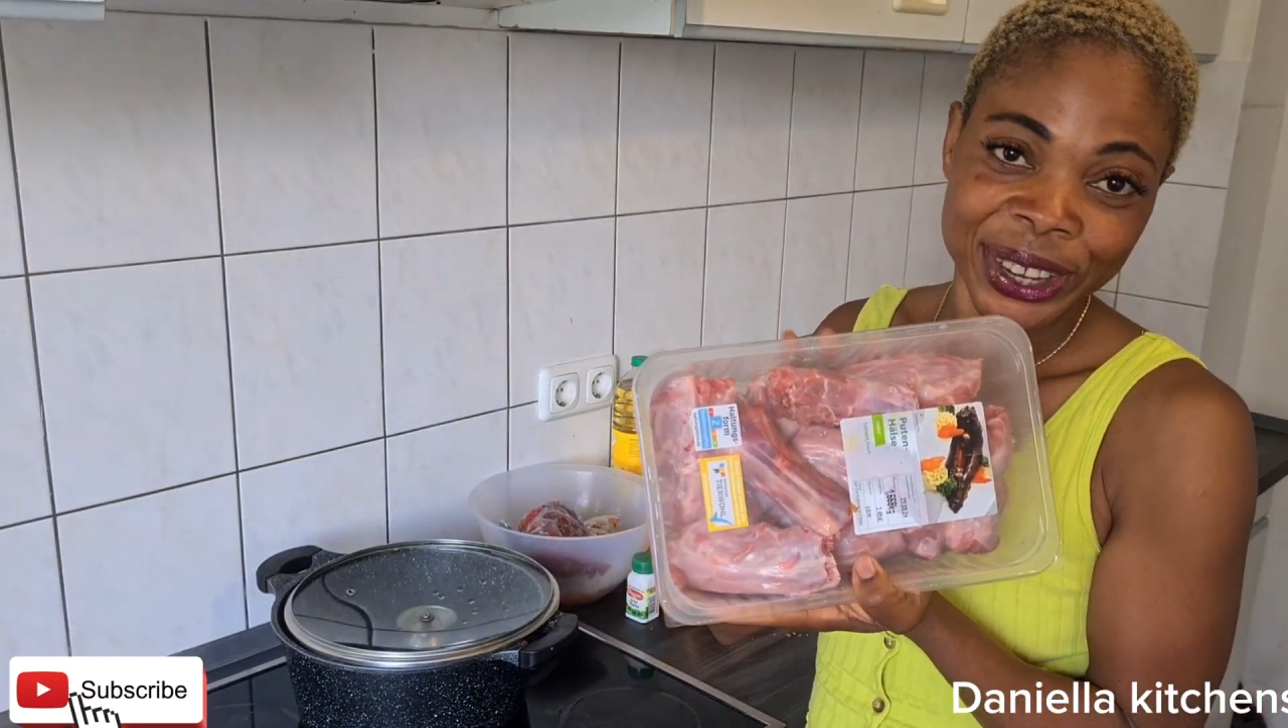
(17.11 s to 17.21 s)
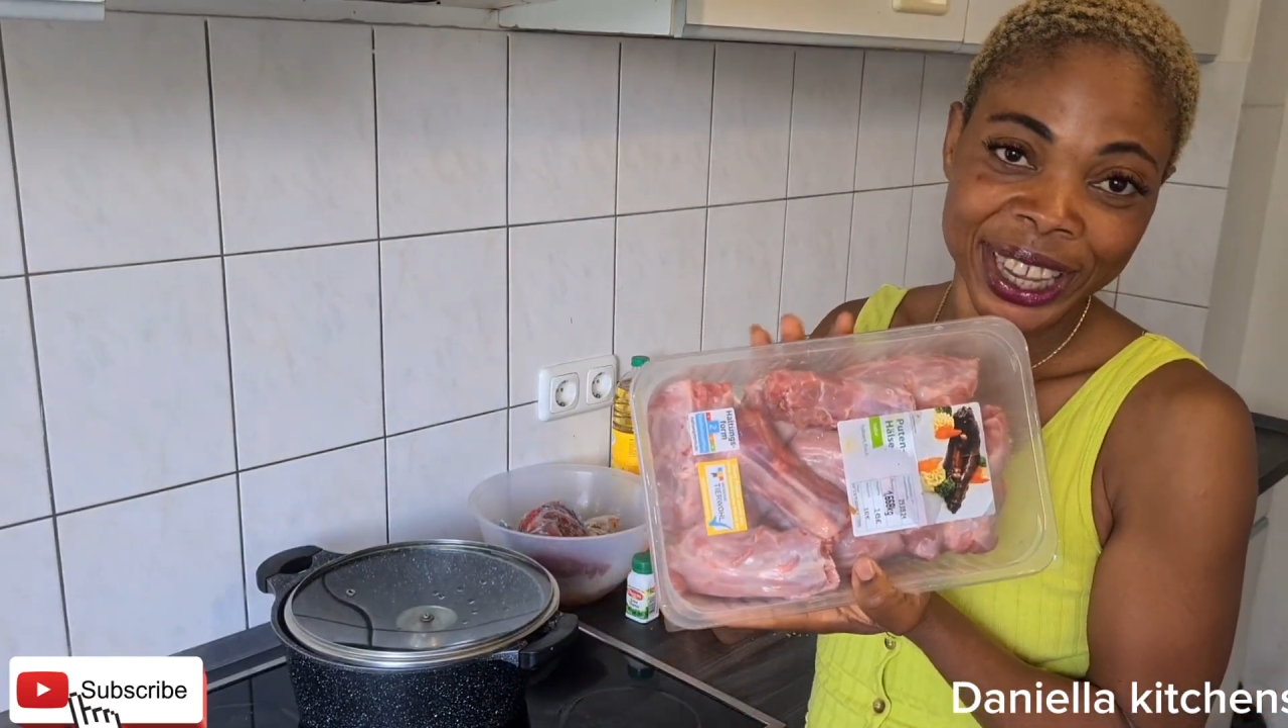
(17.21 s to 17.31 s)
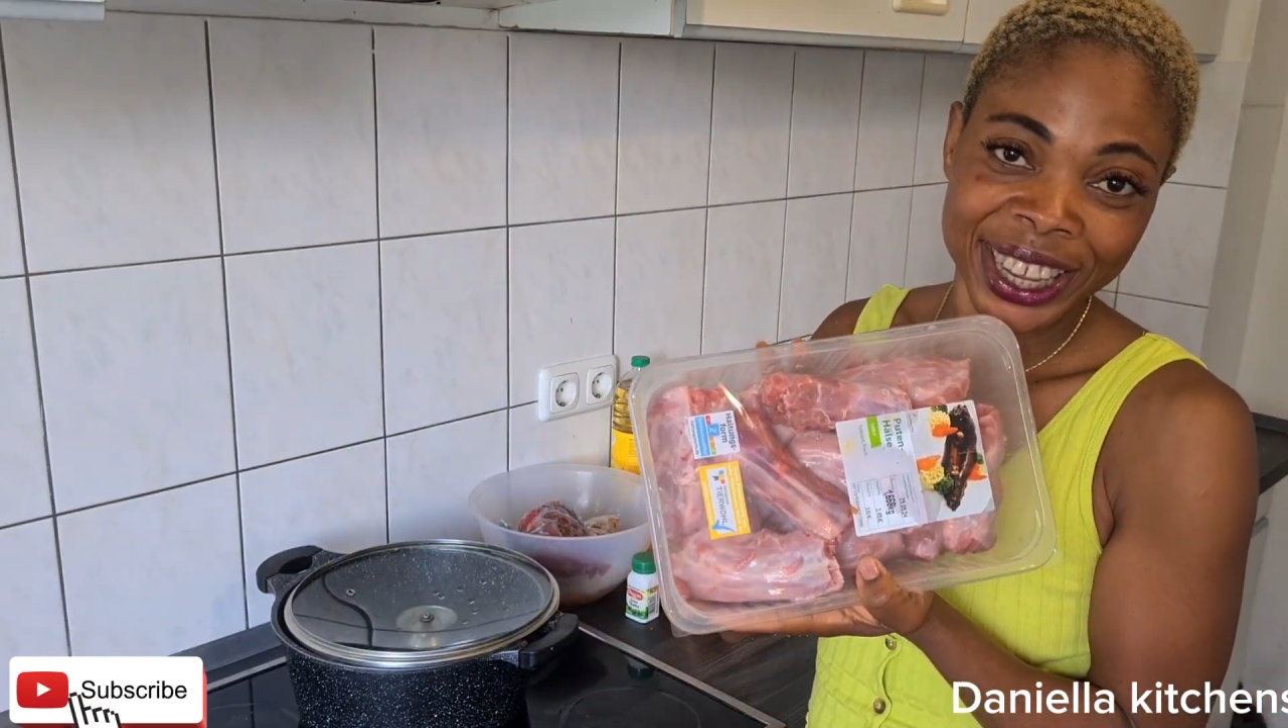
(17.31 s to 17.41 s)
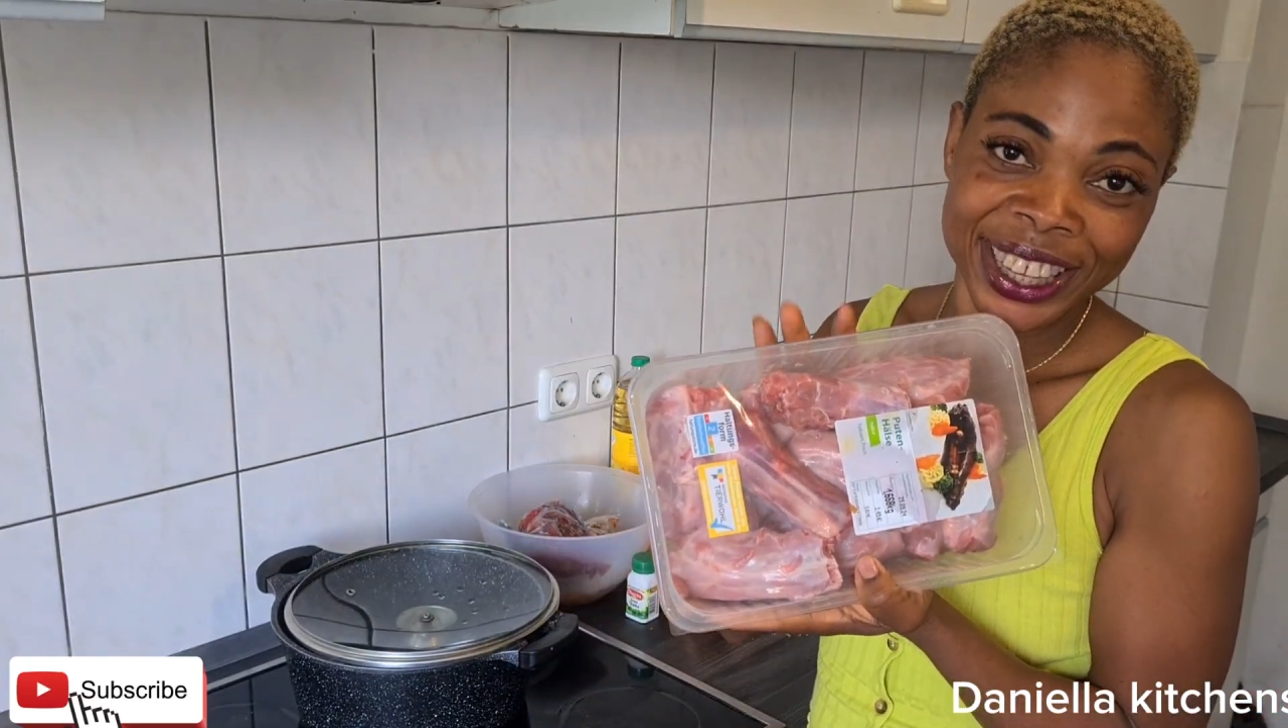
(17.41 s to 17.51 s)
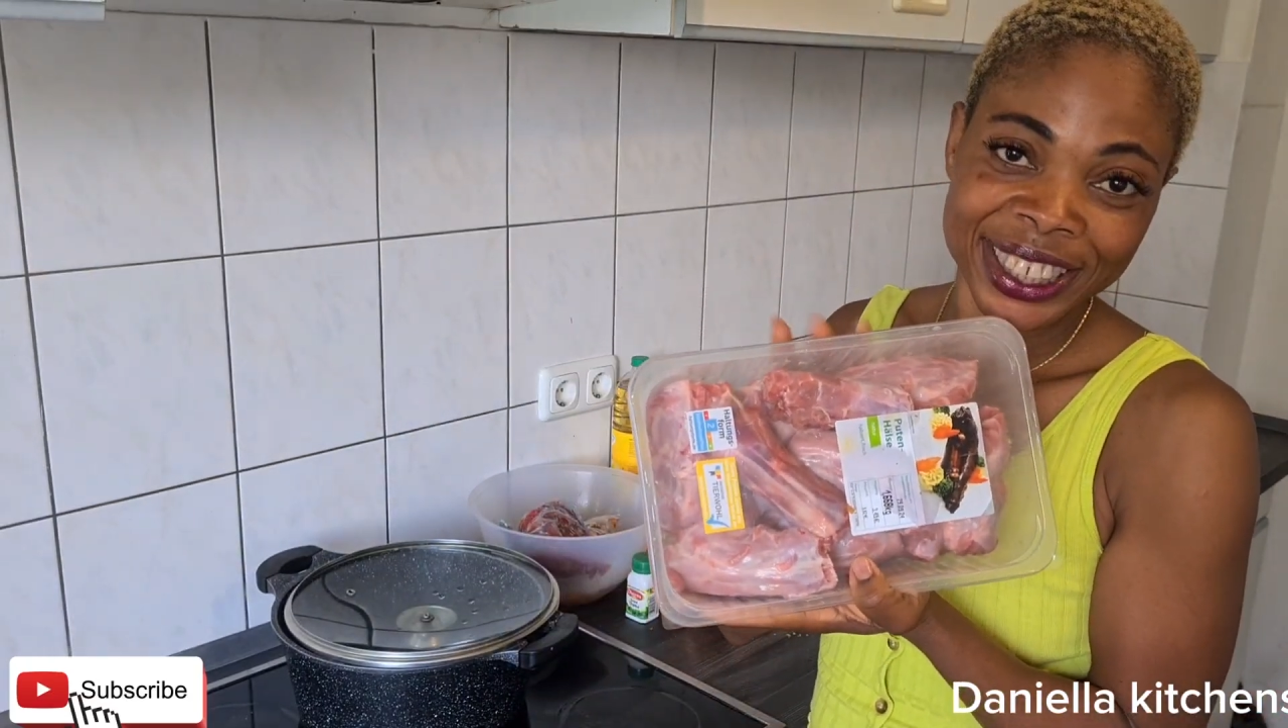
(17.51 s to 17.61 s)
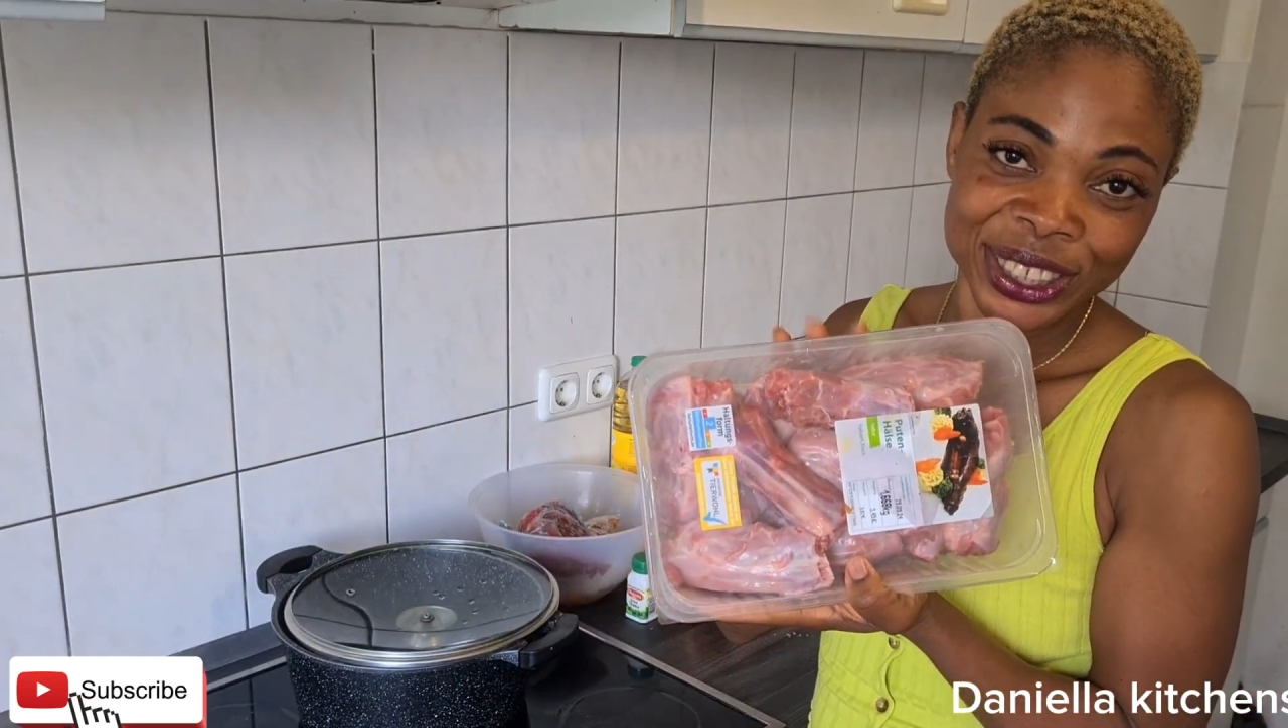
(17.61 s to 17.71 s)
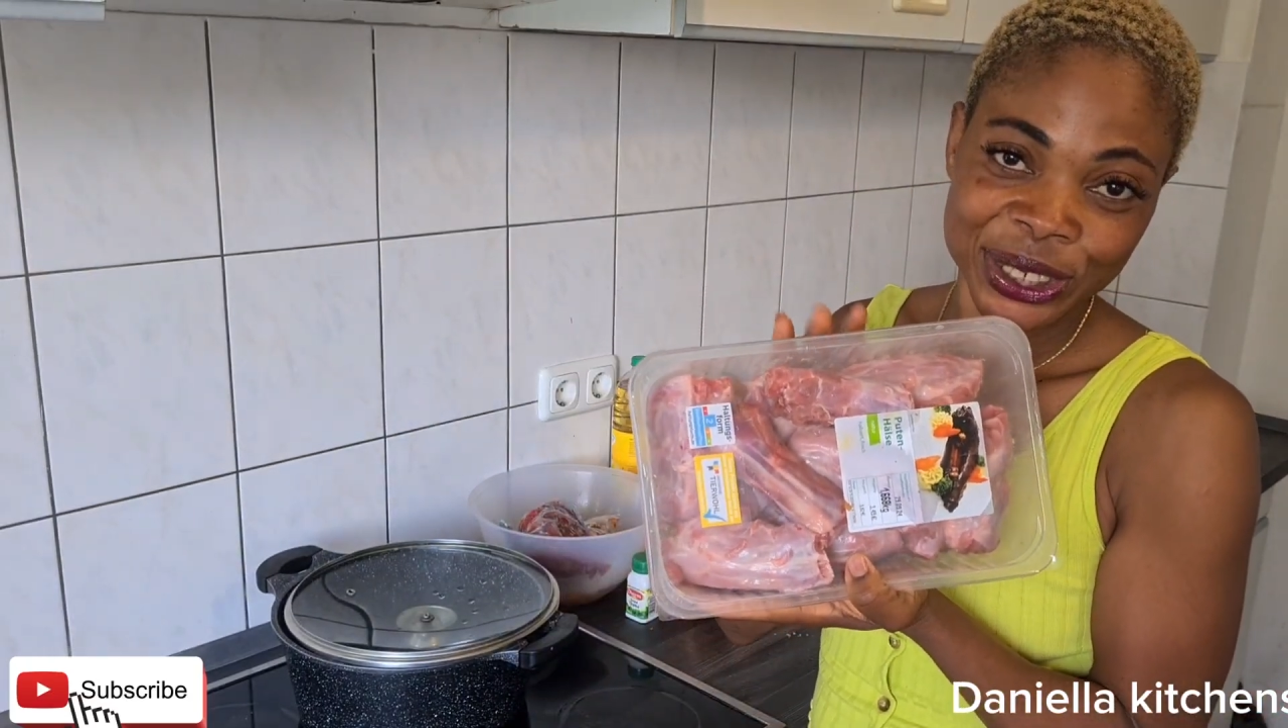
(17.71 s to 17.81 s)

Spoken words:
Okay,